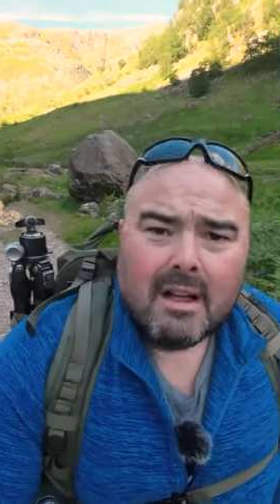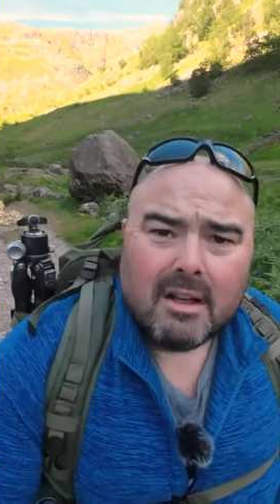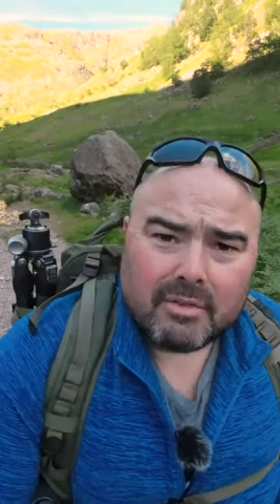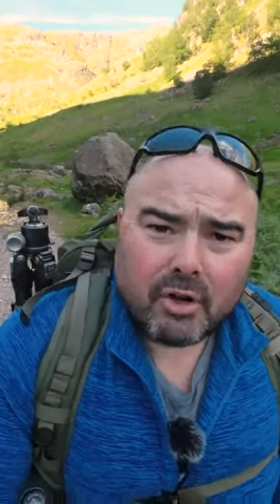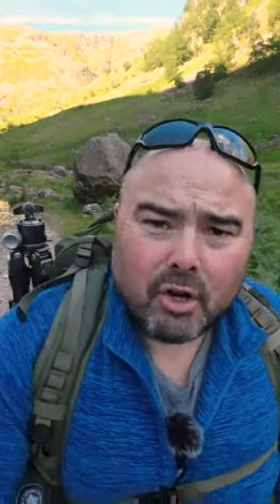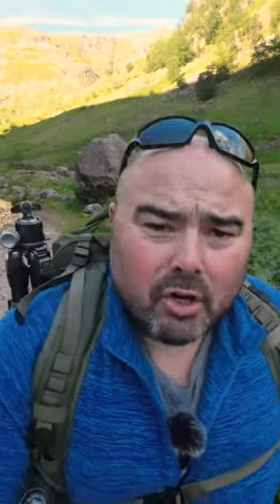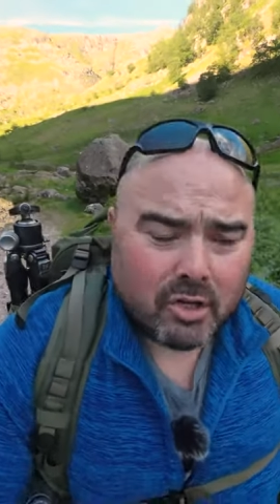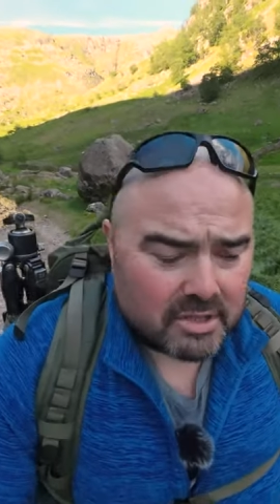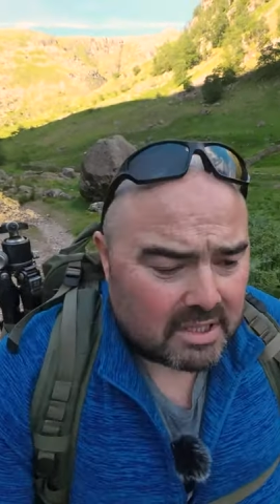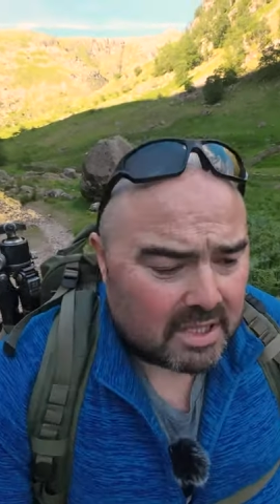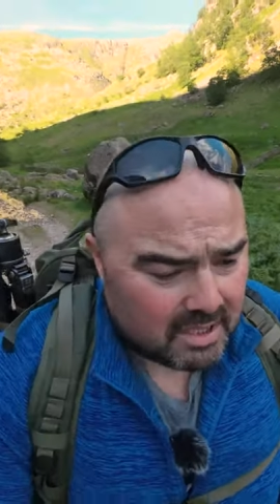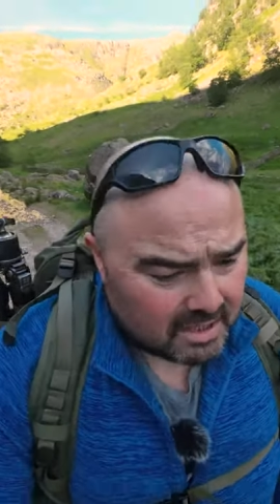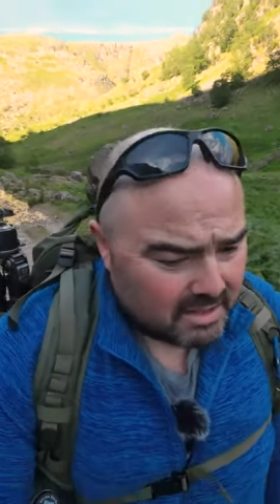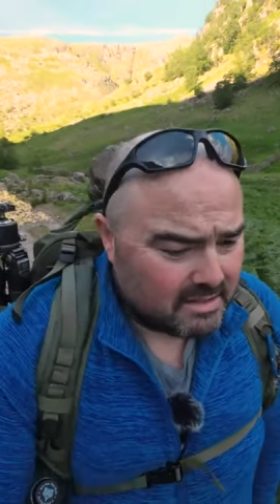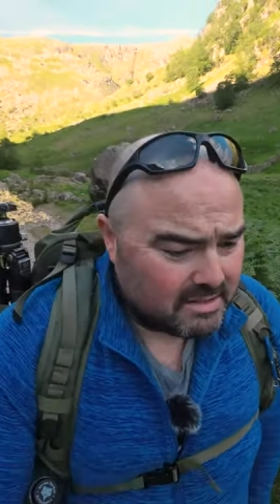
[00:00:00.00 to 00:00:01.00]
Of course,
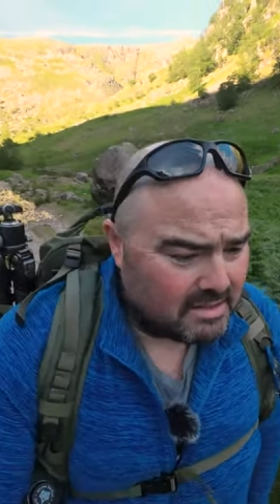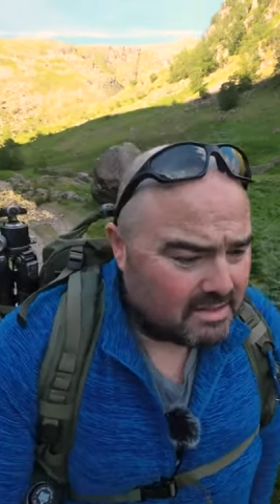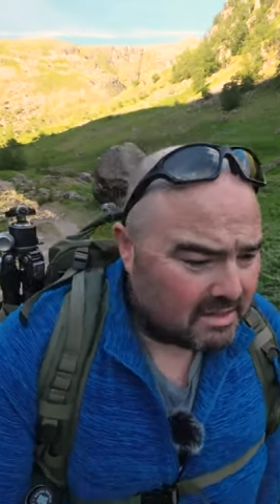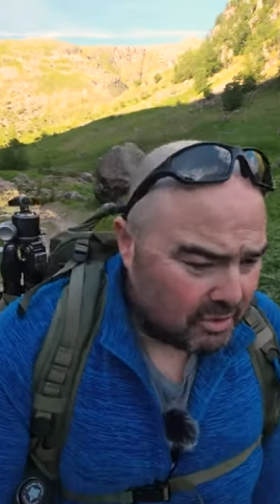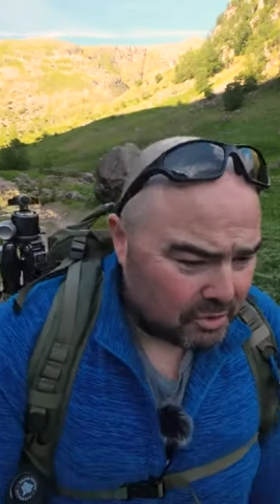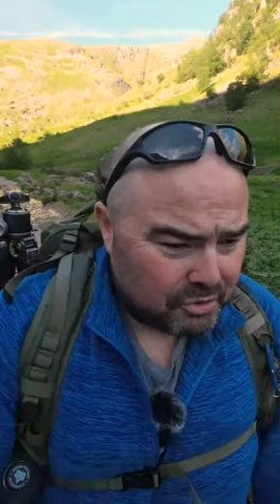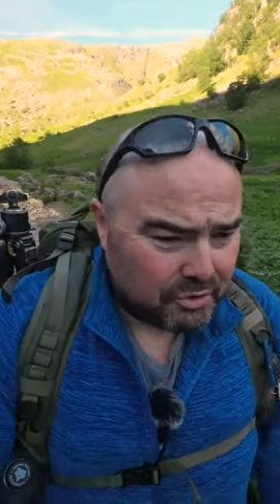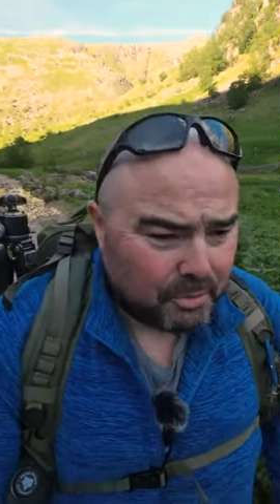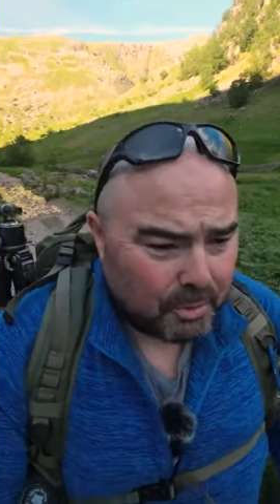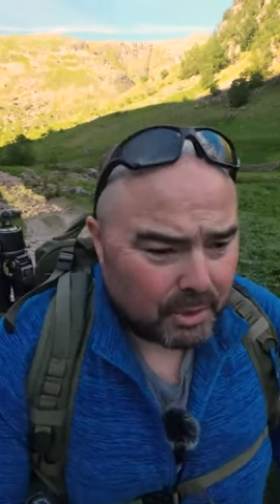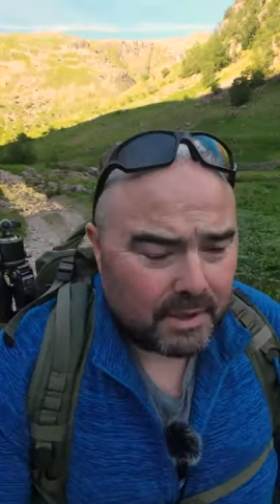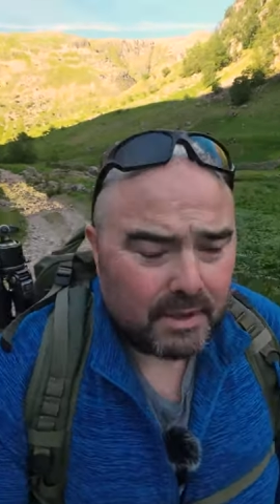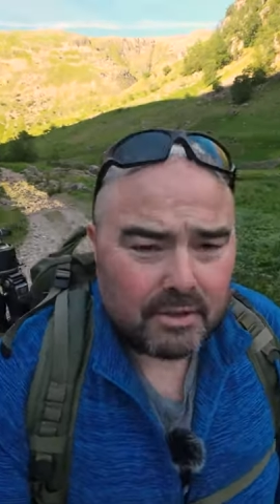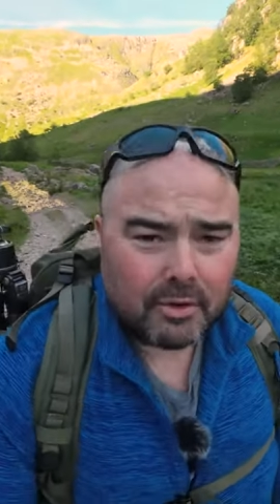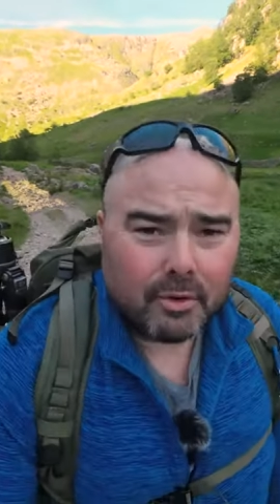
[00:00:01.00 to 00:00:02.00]
as is
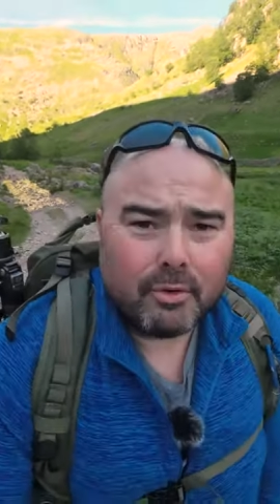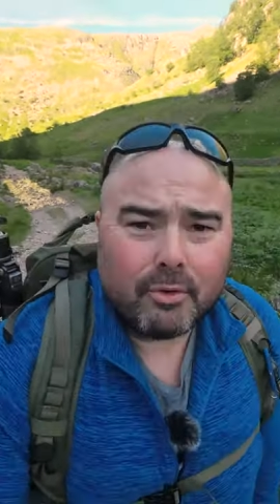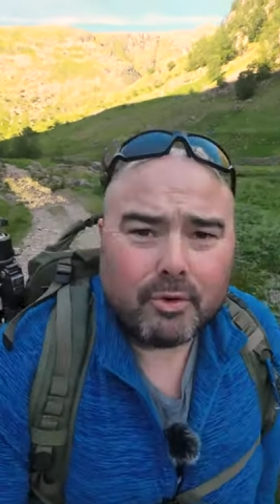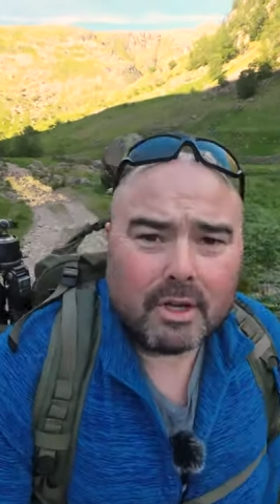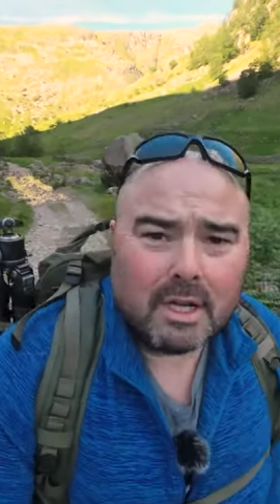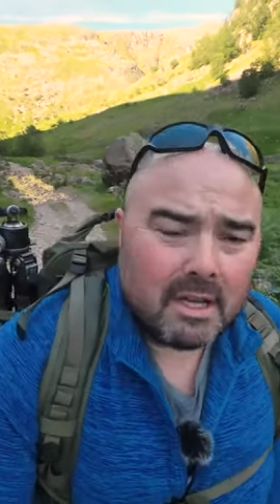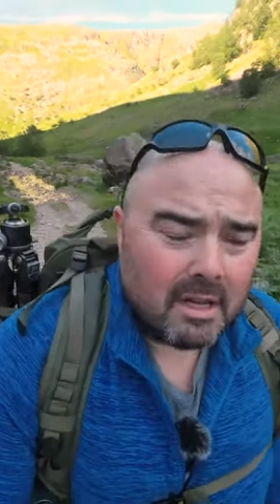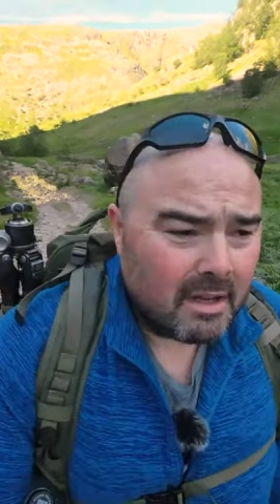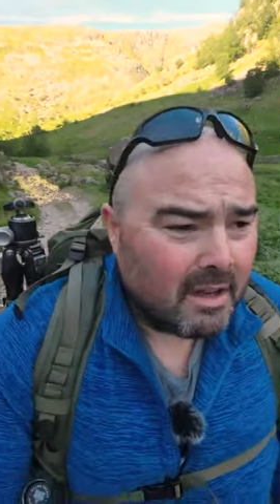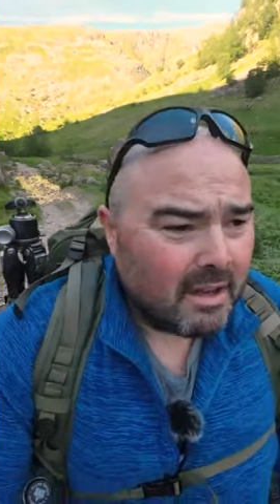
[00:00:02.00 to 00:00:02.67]
customary in this country,